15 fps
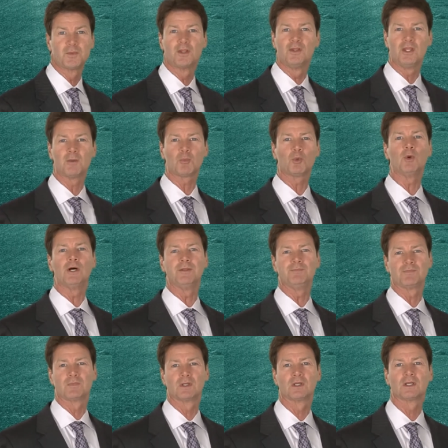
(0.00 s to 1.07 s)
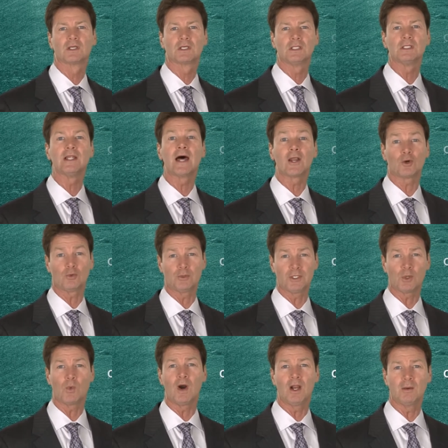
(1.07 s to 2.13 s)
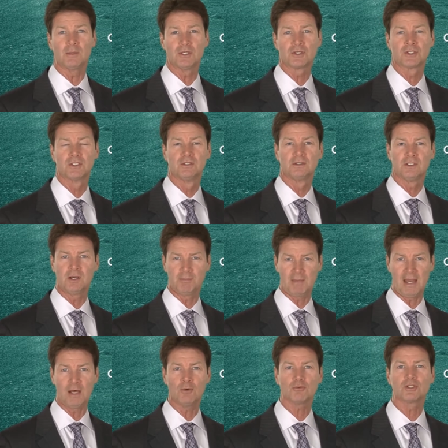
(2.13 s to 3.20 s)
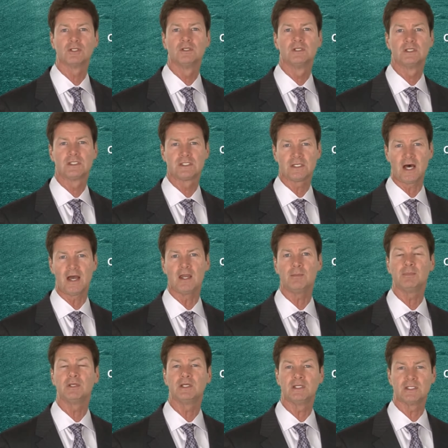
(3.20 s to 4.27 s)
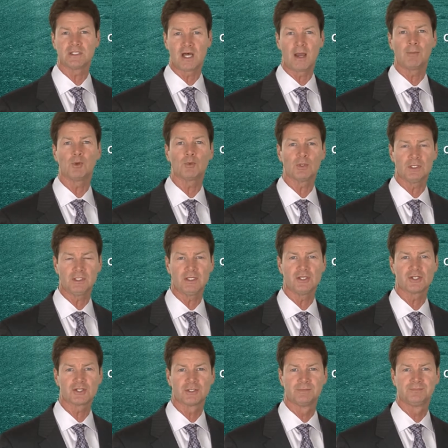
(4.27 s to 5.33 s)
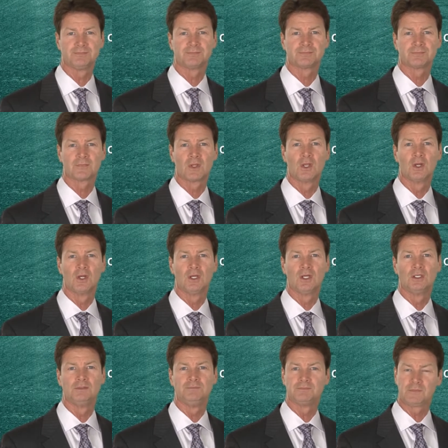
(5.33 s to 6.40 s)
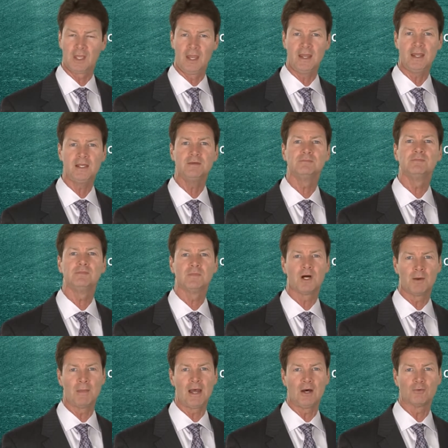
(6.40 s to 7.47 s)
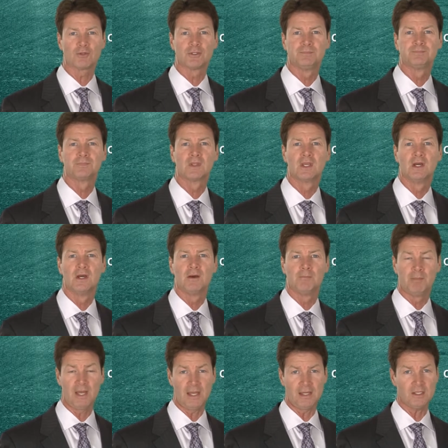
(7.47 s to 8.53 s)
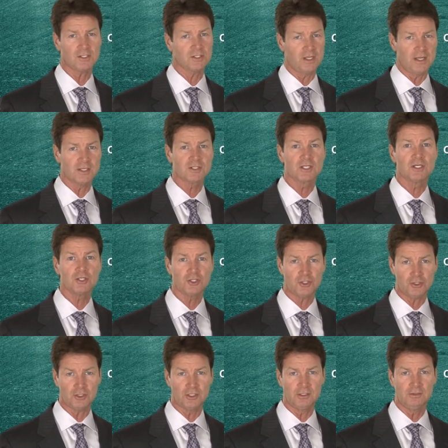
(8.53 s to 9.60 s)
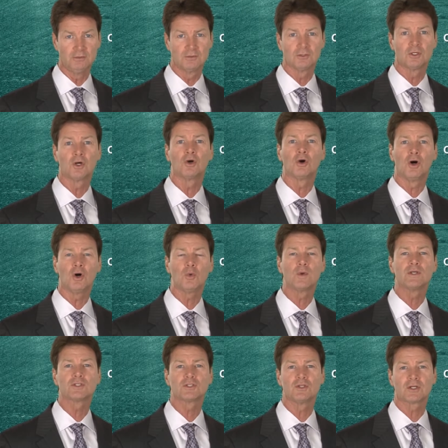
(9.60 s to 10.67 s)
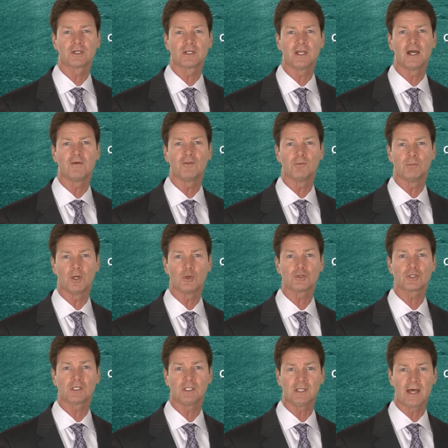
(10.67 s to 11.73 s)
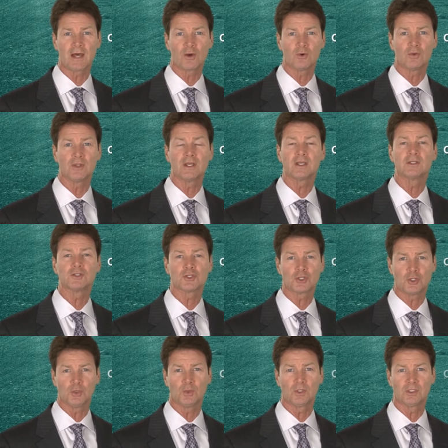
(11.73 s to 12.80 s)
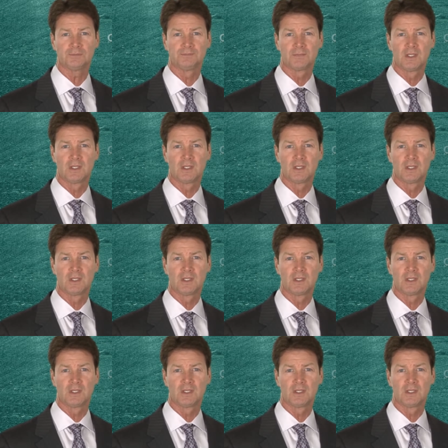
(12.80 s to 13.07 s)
Number one, collateral requirements amount type, and time to release. A. Amount. Banks, as they should, are always looking to have the most collateral they can secure.